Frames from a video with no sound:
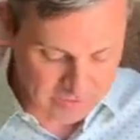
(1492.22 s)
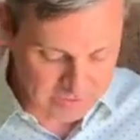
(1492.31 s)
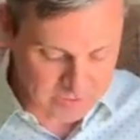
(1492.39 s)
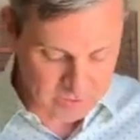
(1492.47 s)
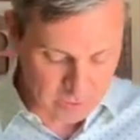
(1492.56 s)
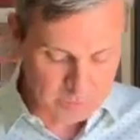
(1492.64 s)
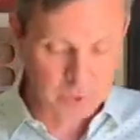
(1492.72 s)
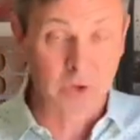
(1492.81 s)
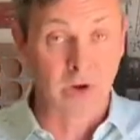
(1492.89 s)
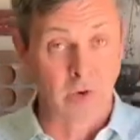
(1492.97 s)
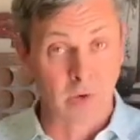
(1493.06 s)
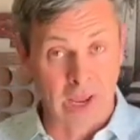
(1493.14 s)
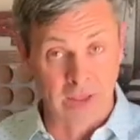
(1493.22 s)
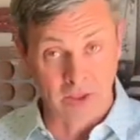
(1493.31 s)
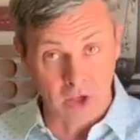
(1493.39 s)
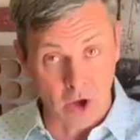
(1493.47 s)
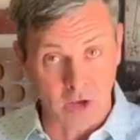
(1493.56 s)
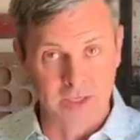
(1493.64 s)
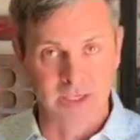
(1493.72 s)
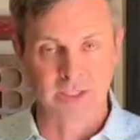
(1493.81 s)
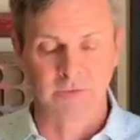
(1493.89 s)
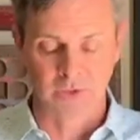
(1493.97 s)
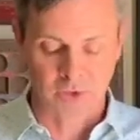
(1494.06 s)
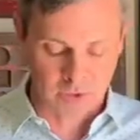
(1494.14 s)
the scripture and, and the context
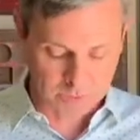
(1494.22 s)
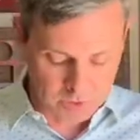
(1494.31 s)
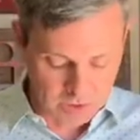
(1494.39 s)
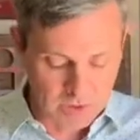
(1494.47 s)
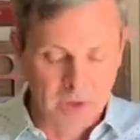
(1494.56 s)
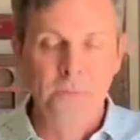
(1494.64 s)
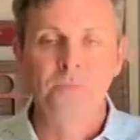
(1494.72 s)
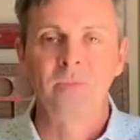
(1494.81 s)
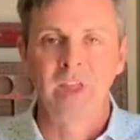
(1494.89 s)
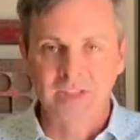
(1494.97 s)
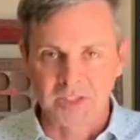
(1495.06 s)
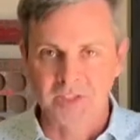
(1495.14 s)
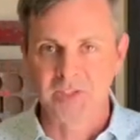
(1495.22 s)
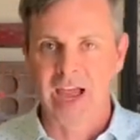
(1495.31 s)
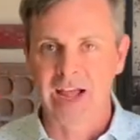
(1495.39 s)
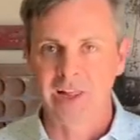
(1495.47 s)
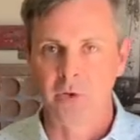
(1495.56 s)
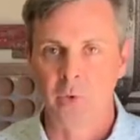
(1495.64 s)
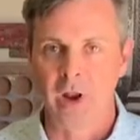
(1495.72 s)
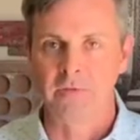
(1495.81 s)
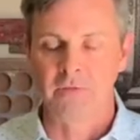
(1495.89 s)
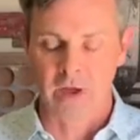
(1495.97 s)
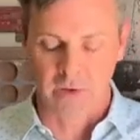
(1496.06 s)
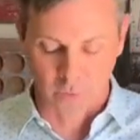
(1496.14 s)
of the scripture, that's exactly what I
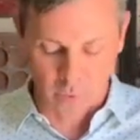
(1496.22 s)
found.